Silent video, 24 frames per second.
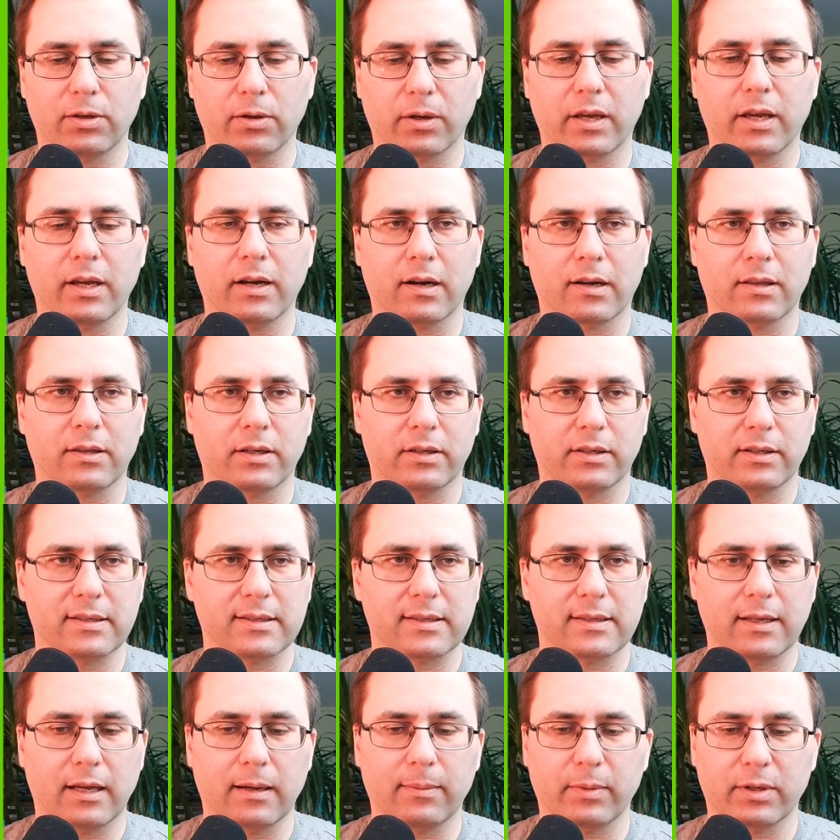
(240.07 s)
your character is
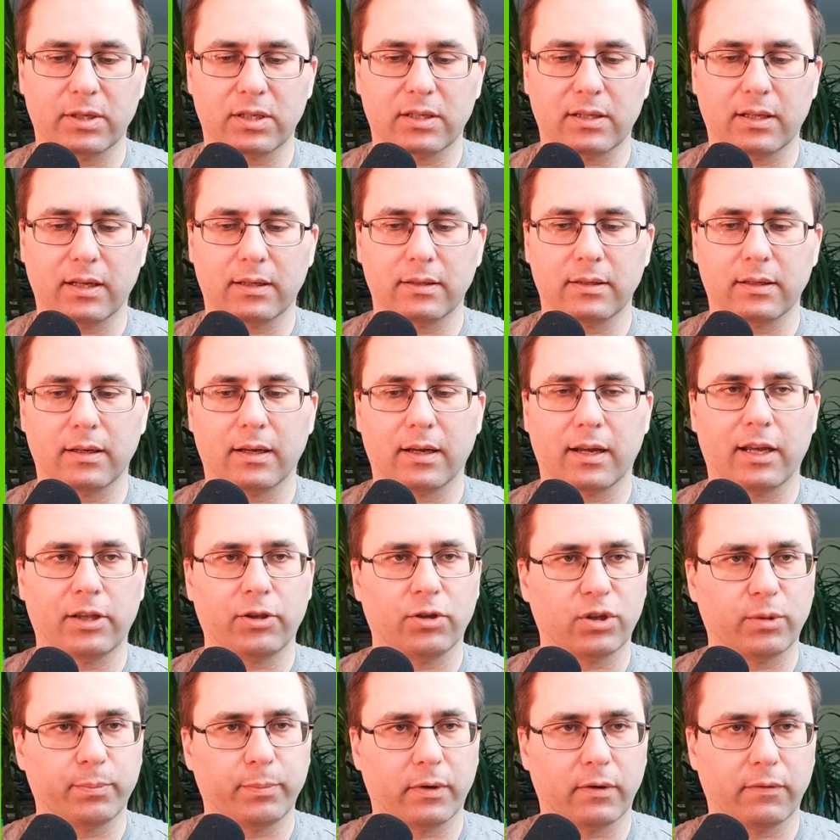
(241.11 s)
damaged and
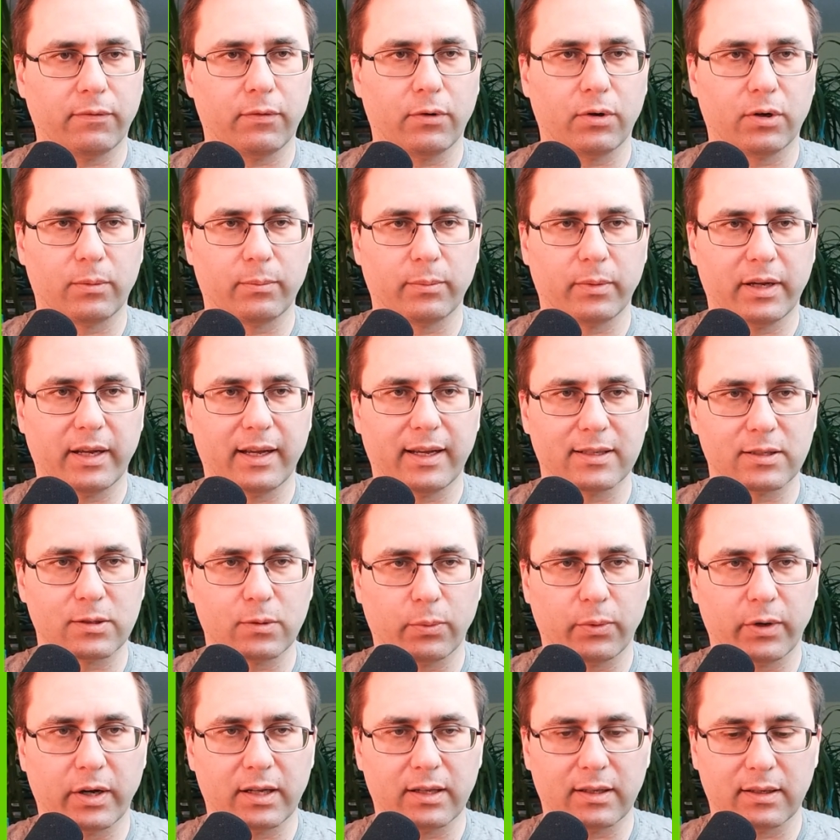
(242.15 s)
cannot perform as
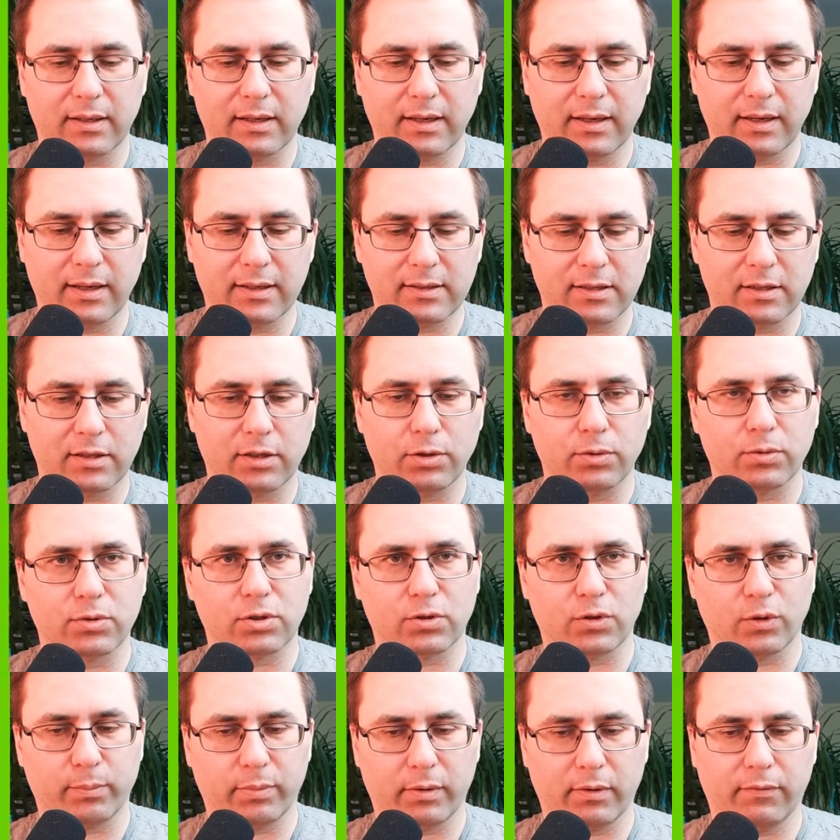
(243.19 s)
well as it used
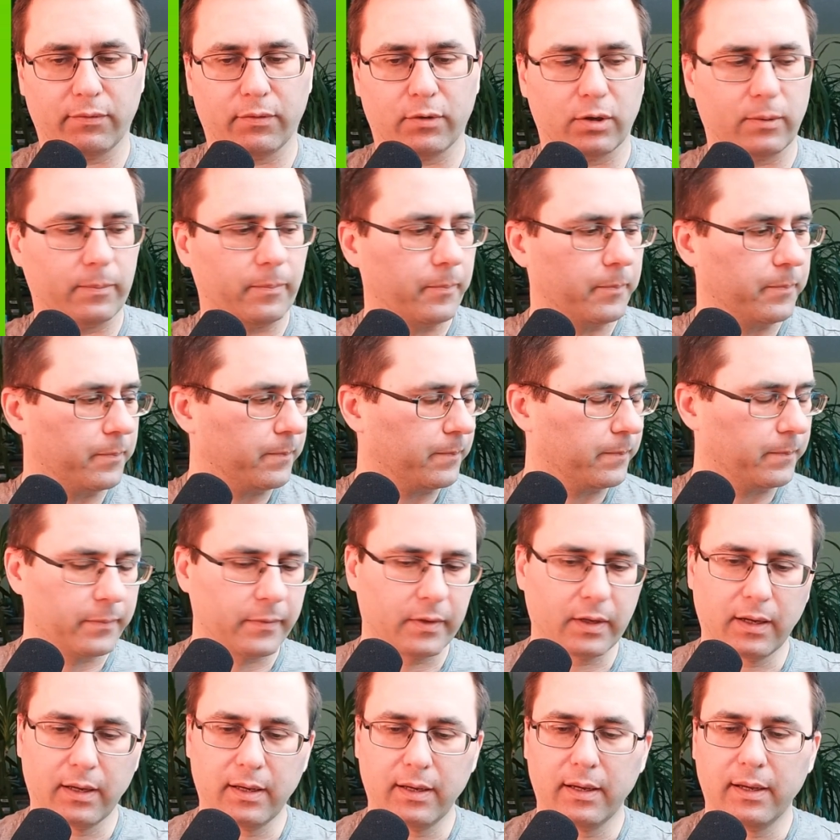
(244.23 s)
to perform.
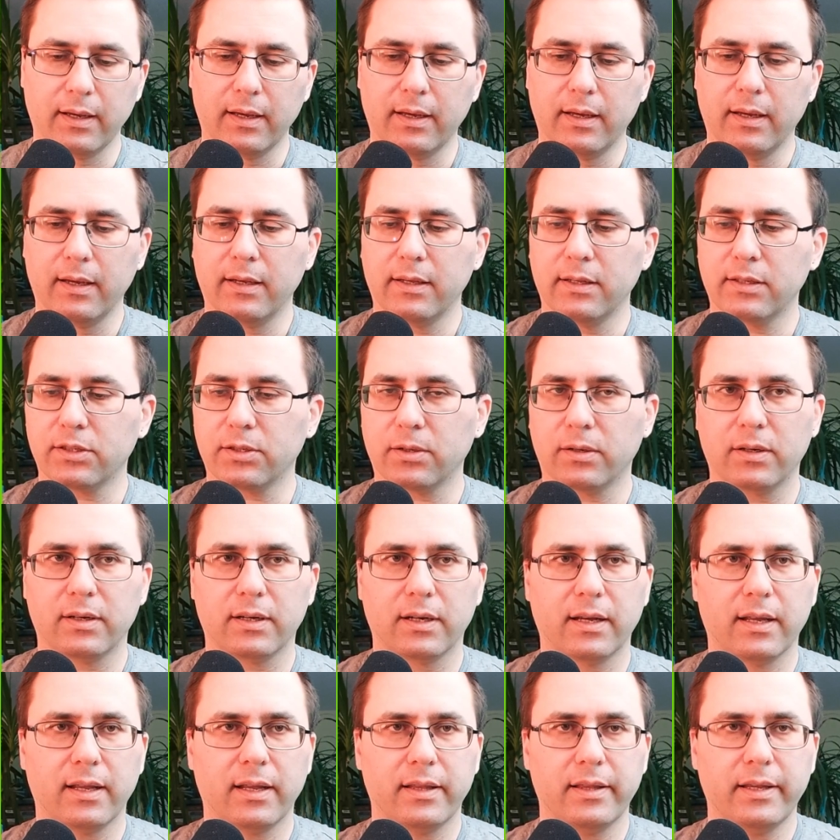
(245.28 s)
So
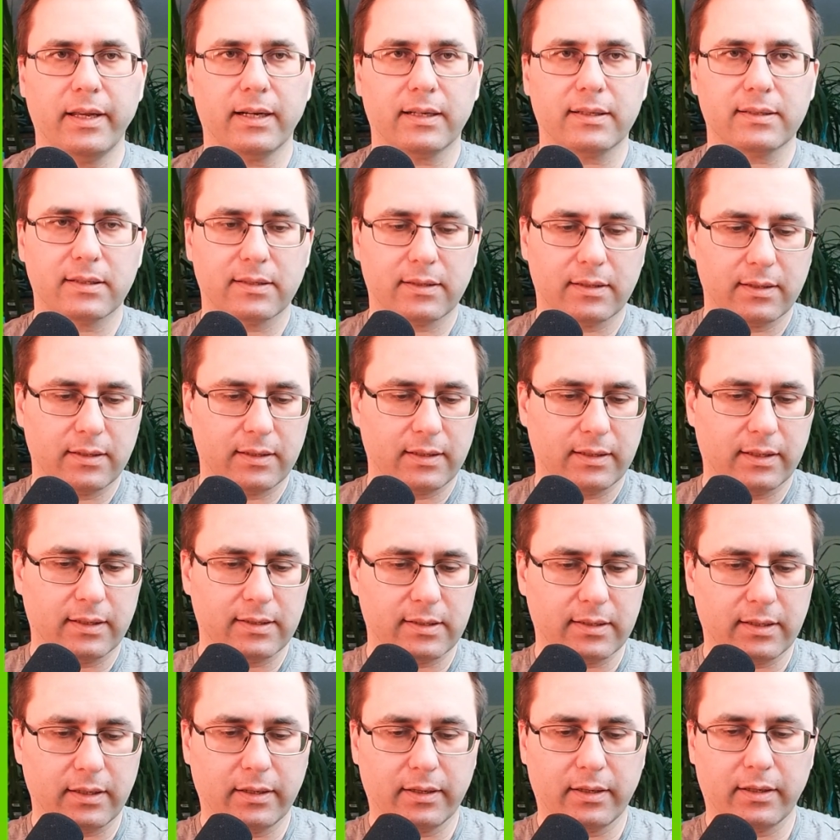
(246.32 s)
next, let's
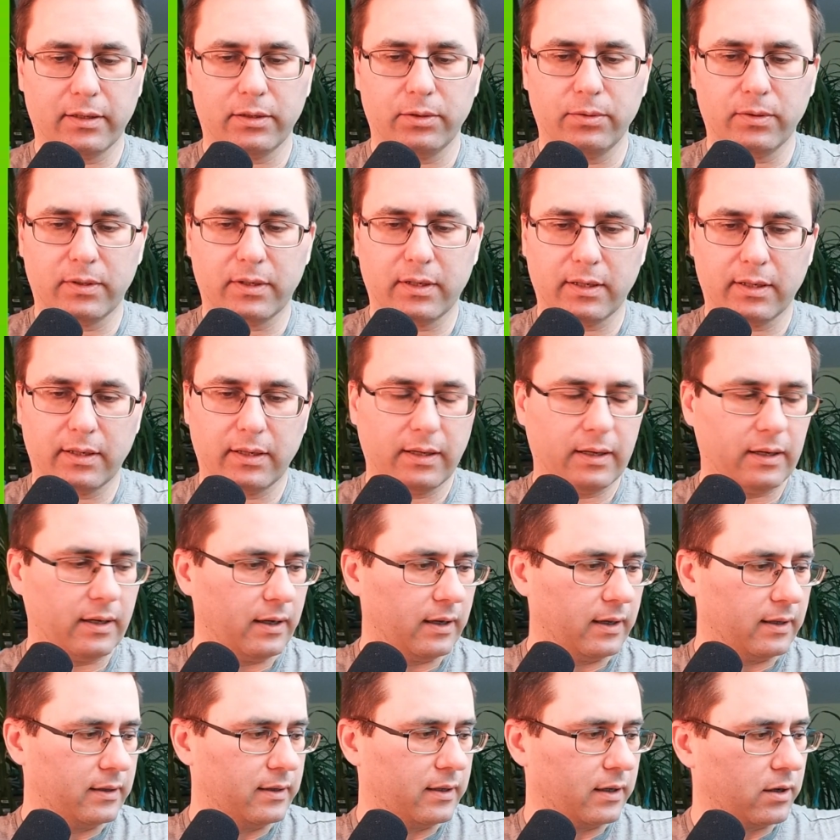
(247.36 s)
take a look
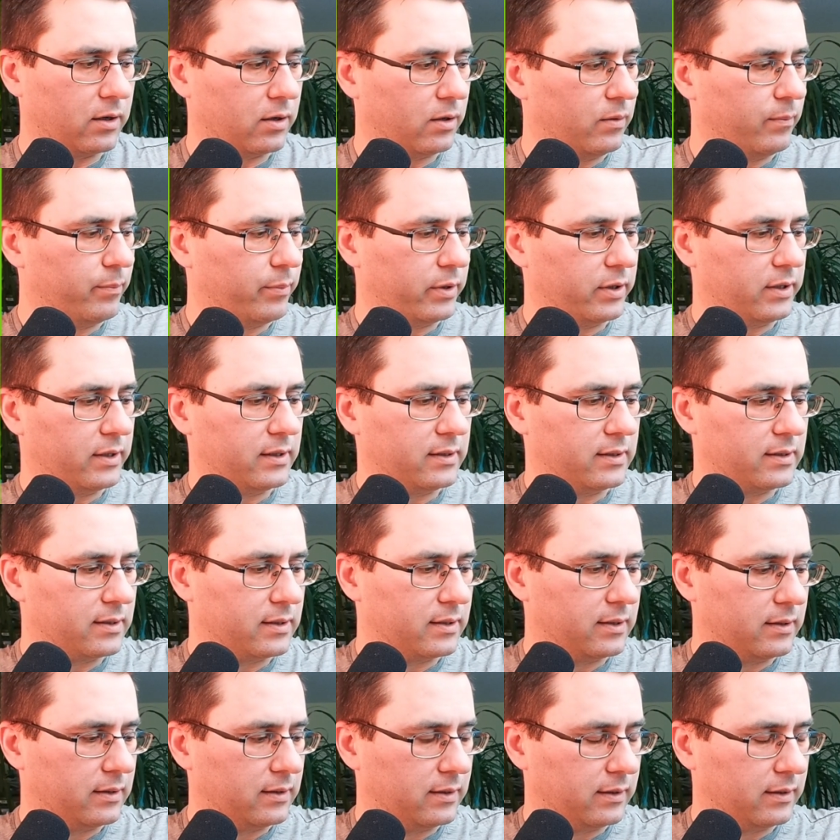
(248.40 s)
at the components.